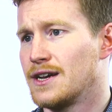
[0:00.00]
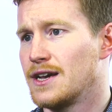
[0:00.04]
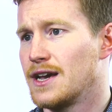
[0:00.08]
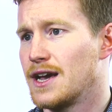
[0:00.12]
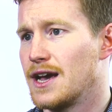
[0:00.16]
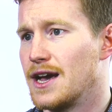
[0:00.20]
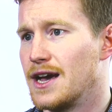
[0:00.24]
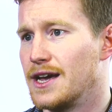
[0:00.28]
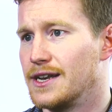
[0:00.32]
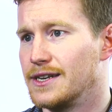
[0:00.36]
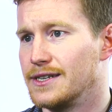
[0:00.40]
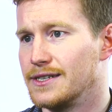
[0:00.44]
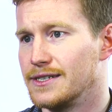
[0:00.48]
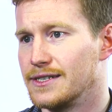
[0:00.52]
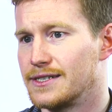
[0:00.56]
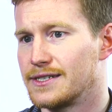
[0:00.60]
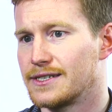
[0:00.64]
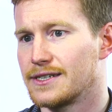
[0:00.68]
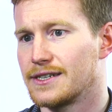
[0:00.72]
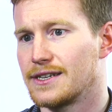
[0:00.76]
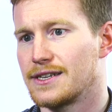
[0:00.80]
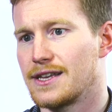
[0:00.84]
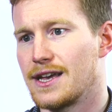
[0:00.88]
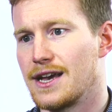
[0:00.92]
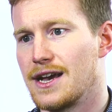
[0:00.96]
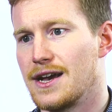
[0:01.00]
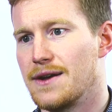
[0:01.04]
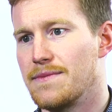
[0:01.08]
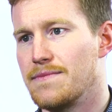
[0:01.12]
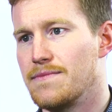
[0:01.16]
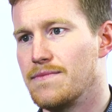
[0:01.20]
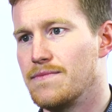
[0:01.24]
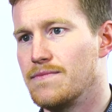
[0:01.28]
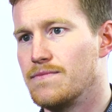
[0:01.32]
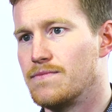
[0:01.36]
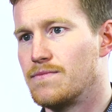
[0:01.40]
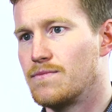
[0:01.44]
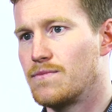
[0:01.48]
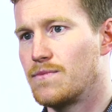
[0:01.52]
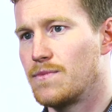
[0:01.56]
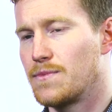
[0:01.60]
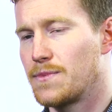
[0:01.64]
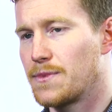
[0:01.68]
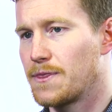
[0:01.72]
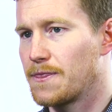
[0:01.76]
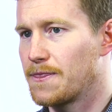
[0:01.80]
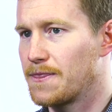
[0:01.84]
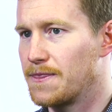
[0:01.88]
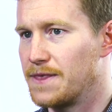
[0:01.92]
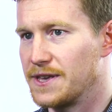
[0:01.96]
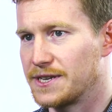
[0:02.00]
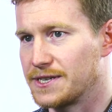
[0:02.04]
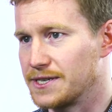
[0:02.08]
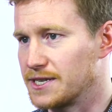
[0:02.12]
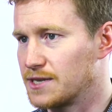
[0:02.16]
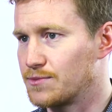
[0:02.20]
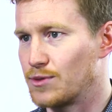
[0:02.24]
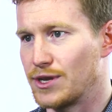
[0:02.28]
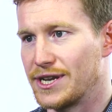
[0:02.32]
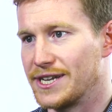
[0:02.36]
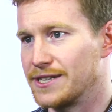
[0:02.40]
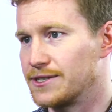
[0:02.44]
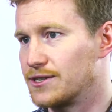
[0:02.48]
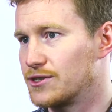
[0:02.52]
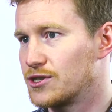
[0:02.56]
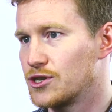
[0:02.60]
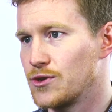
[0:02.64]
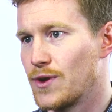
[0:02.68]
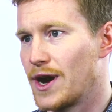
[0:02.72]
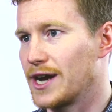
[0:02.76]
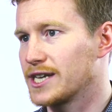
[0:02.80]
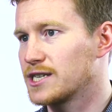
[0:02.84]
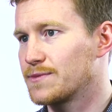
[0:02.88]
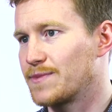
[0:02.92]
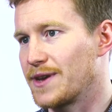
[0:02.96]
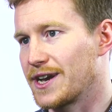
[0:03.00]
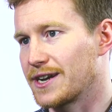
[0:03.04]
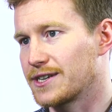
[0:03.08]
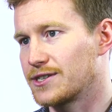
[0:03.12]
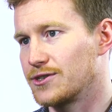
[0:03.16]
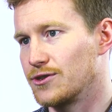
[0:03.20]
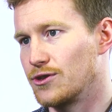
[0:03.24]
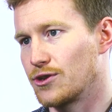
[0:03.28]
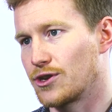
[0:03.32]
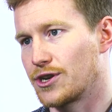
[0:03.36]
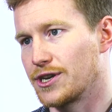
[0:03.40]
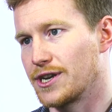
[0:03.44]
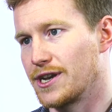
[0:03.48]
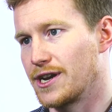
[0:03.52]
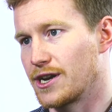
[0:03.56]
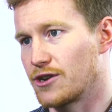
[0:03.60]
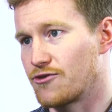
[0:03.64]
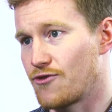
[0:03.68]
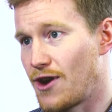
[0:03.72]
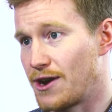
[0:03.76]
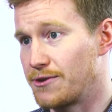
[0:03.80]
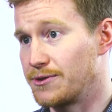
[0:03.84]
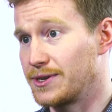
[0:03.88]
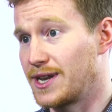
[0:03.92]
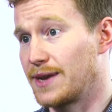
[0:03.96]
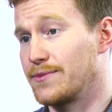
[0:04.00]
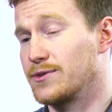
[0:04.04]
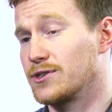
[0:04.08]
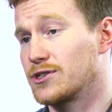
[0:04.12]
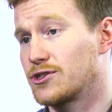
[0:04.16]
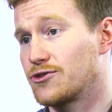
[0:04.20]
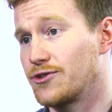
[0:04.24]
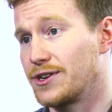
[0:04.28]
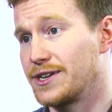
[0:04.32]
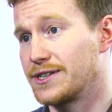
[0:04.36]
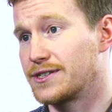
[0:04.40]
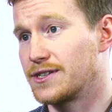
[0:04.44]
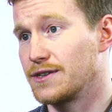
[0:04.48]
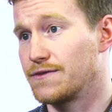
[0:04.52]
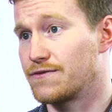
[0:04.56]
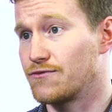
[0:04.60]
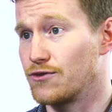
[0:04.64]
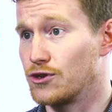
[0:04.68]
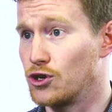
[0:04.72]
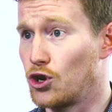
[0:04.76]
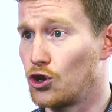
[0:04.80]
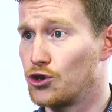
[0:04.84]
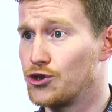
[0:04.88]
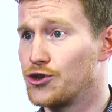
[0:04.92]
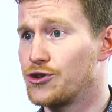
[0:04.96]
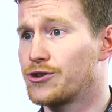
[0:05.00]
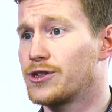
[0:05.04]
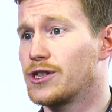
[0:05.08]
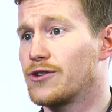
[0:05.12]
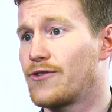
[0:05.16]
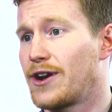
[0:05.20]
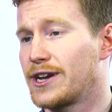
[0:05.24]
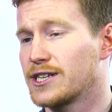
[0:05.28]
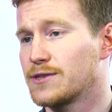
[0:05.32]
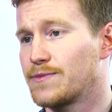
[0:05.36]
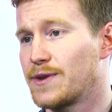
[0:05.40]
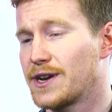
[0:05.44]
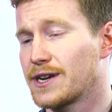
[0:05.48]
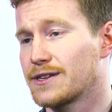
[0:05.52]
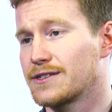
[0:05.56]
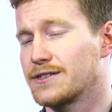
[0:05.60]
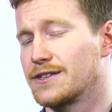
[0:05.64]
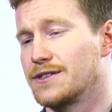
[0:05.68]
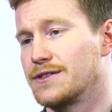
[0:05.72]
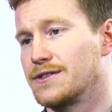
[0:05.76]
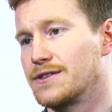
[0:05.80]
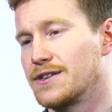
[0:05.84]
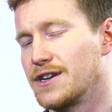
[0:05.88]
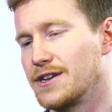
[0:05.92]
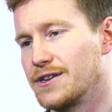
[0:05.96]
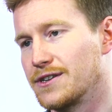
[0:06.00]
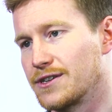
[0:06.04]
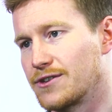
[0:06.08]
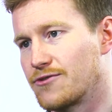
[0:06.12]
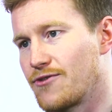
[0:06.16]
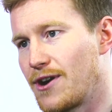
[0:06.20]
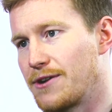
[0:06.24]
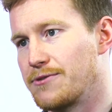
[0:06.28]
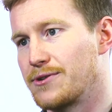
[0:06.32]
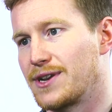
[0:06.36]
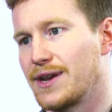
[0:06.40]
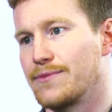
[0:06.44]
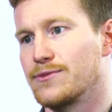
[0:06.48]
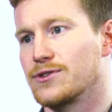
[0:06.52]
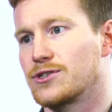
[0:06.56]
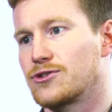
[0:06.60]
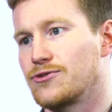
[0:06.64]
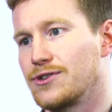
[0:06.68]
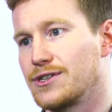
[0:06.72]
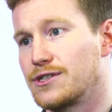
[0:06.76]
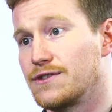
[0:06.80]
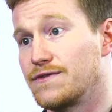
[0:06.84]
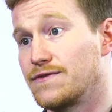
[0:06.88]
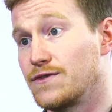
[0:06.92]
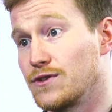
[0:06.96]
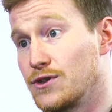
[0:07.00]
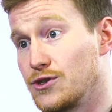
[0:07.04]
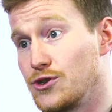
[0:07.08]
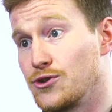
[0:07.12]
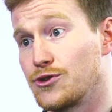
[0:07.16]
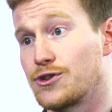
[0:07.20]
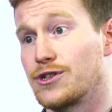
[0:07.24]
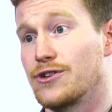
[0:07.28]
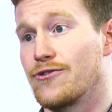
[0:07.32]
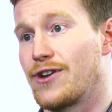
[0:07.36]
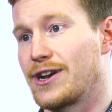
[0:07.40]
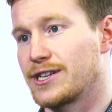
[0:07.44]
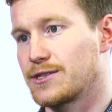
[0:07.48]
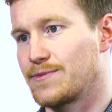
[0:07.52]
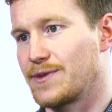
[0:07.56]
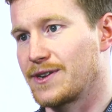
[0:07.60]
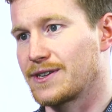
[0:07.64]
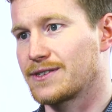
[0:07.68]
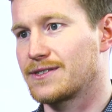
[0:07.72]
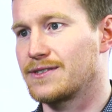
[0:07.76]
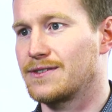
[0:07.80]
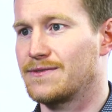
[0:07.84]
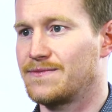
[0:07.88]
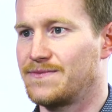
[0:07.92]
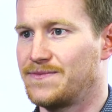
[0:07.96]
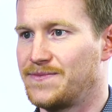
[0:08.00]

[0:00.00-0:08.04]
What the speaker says: And this is split into two aspects. You're looking at a ground demonstrator for a non-nuclear aspect and a ground demonstrator for the nuclear aspect.